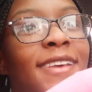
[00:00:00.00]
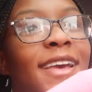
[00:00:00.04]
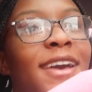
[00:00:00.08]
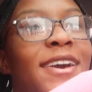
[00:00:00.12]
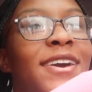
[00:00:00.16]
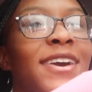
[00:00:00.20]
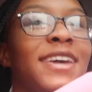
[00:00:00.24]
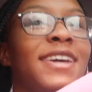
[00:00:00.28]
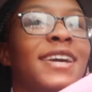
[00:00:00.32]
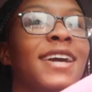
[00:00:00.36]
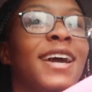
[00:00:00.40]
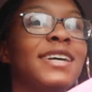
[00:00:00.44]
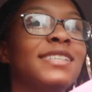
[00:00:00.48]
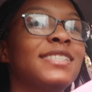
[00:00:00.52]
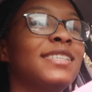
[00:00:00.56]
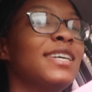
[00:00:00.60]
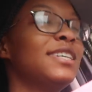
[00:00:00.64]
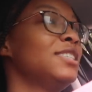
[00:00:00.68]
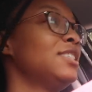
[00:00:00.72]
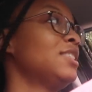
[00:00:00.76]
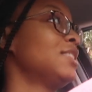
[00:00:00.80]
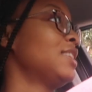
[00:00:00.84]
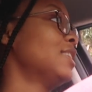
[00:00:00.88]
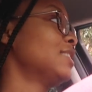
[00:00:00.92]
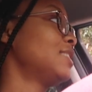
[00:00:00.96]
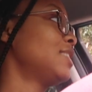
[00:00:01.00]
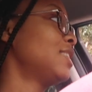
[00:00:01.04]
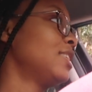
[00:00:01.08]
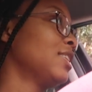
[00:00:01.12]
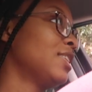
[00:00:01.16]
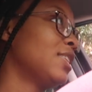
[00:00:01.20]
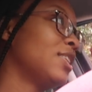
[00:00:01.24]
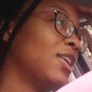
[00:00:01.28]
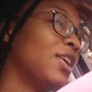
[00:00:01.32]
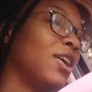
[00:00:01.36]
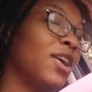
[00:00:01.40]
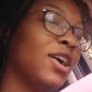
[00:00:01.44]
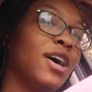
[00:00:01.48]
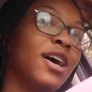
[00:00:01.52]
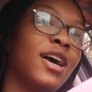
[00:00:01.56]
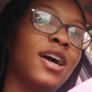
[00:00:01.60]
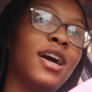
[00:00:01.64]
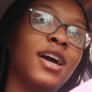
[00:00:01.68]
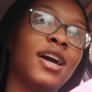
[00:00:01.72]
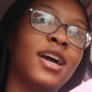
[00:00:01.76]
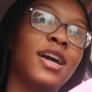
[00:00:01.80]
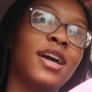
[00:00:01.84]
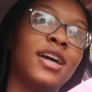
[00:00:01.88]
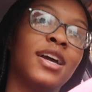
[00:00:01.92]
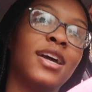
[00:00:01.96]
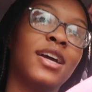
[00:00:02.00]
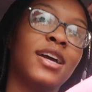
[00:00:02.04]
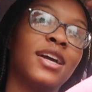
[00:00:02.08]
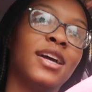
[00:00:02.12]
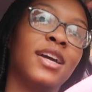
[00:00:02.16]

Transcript: Okay, guys, I just got out of the car.